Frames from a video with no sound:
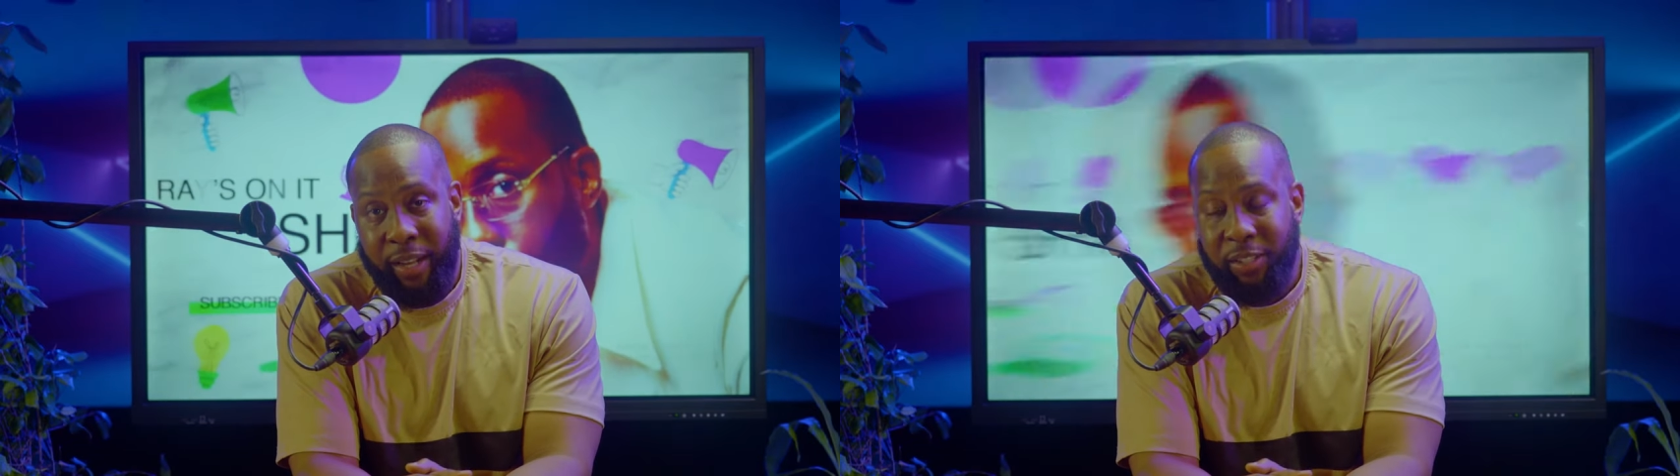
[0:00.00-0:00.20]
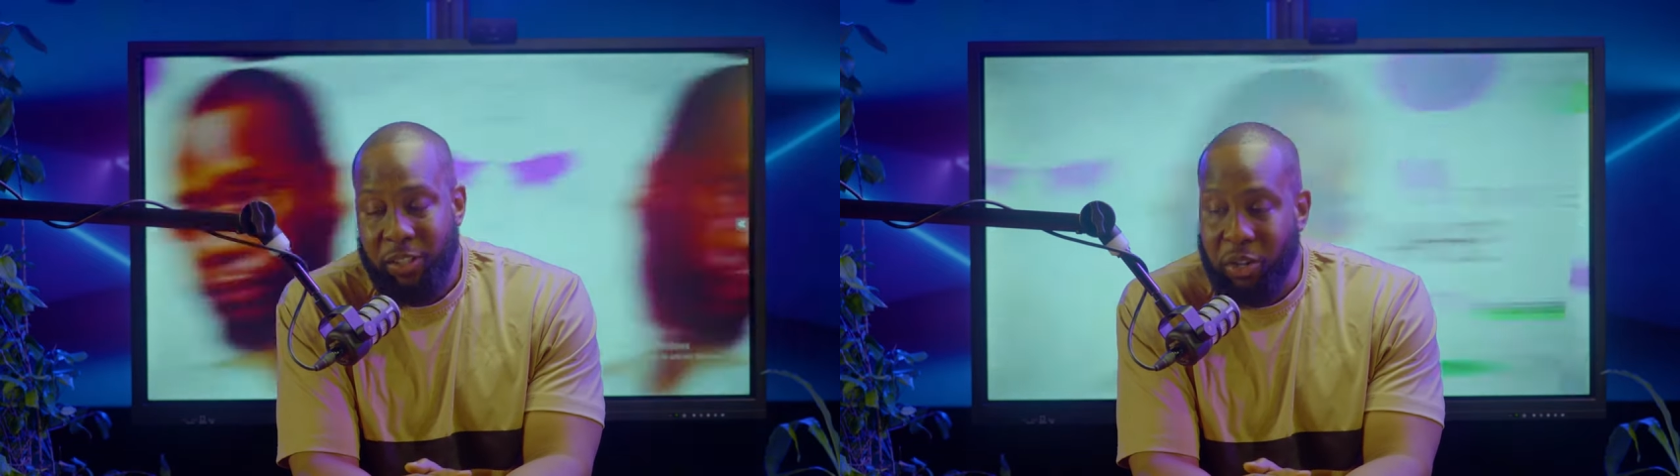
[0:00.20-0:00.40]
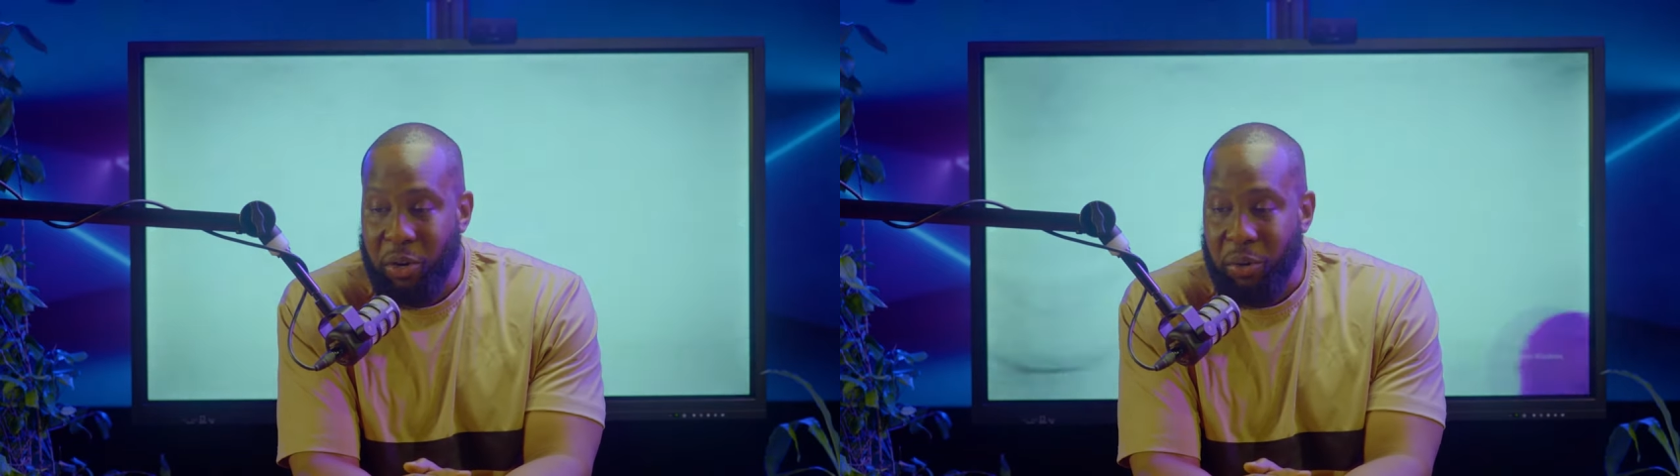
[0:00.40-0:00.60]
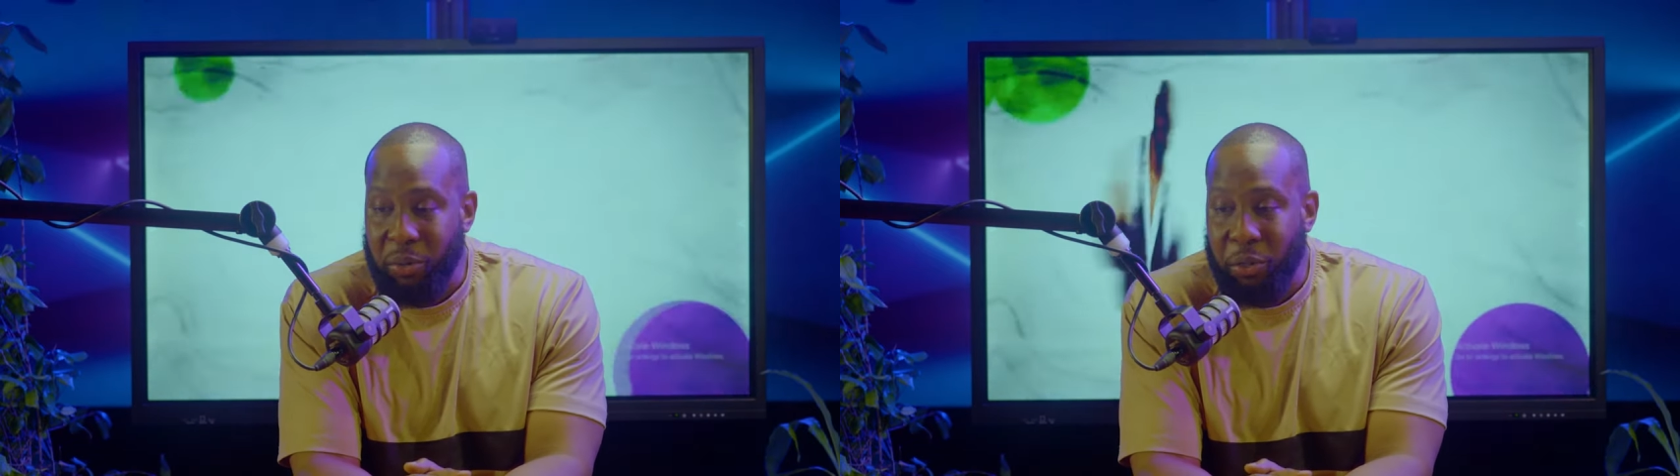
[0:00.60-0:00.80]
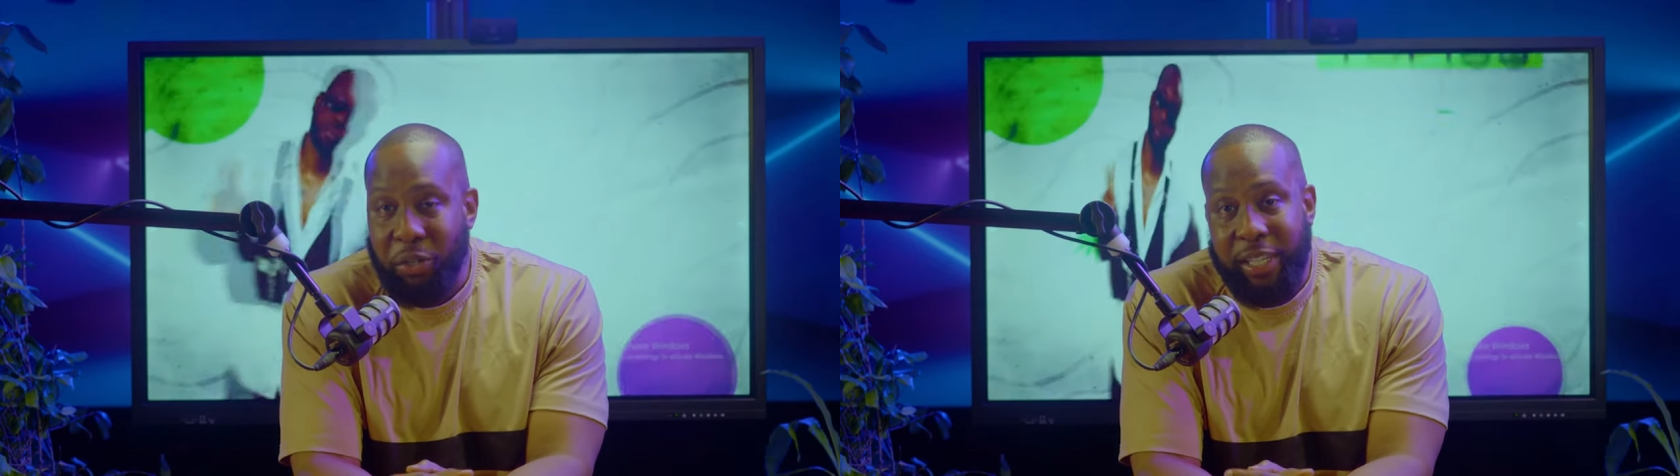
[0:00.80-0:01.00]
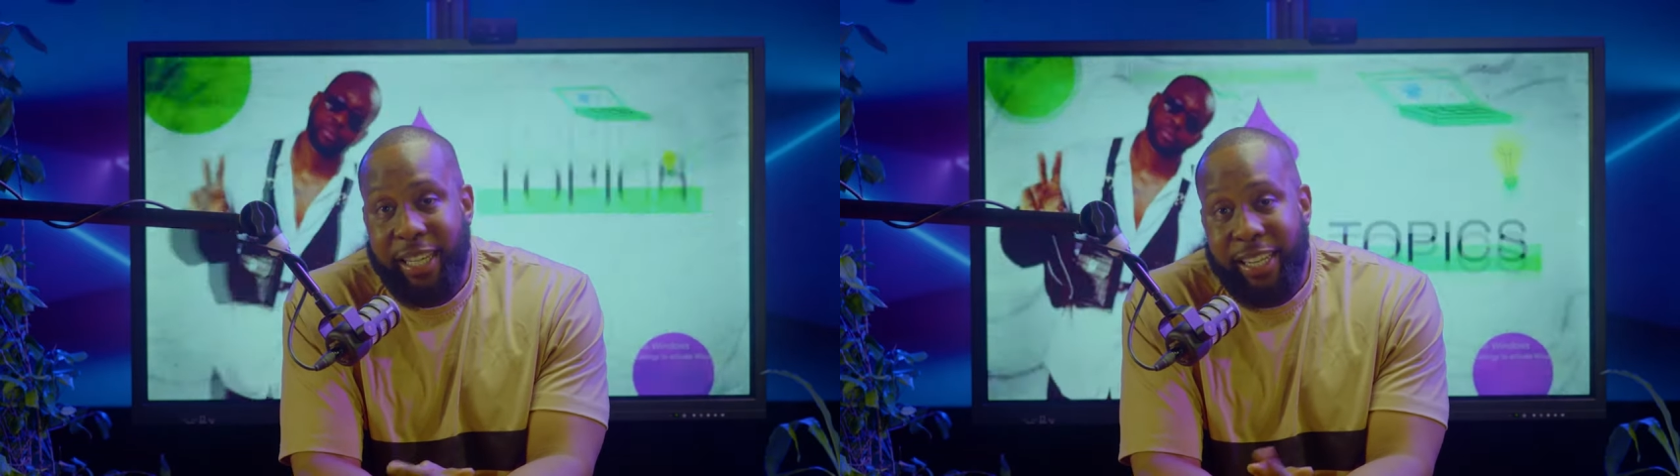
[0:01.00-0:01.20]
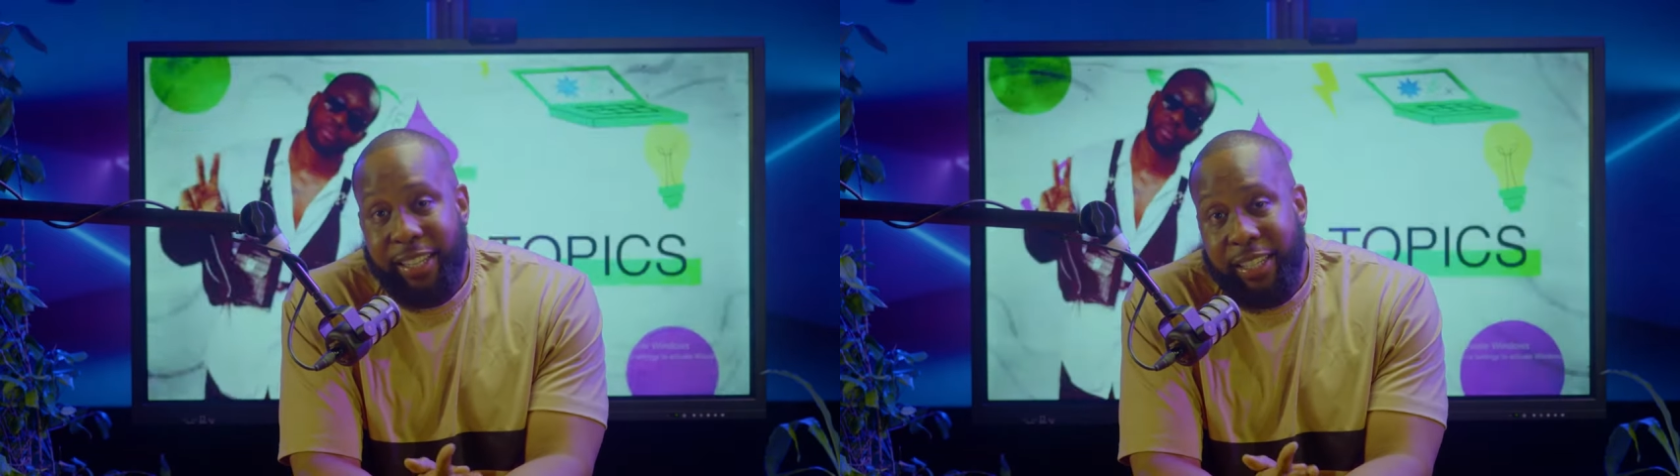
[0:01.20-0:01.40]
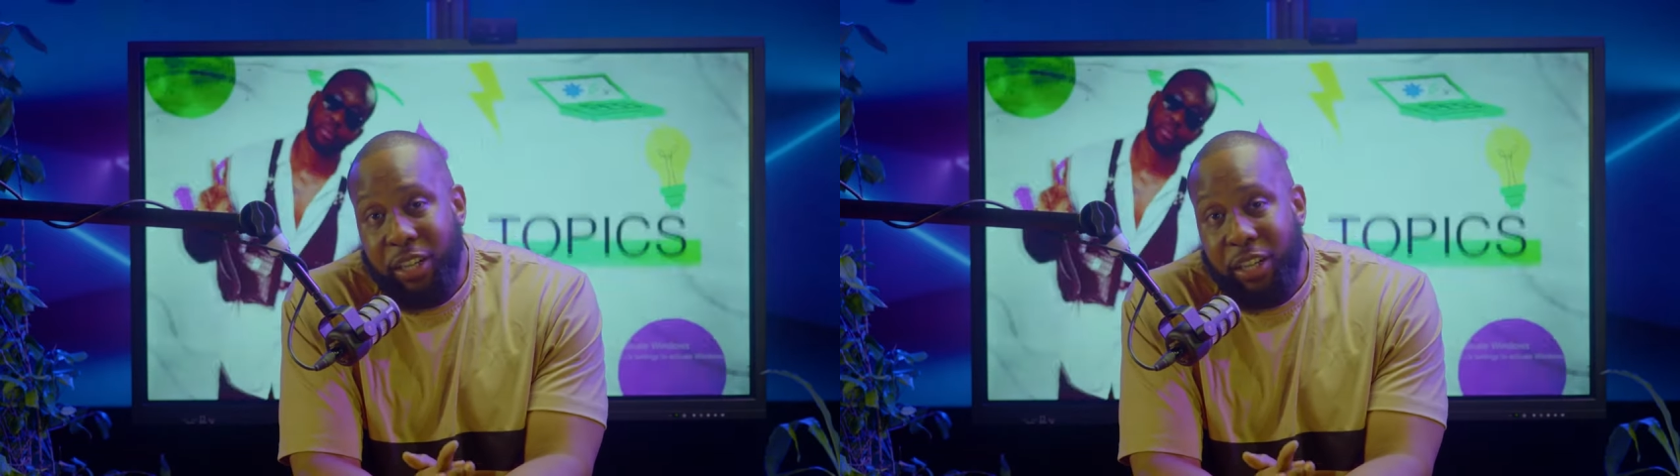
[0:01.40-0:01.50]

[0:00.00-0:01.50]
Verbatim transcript: So you could either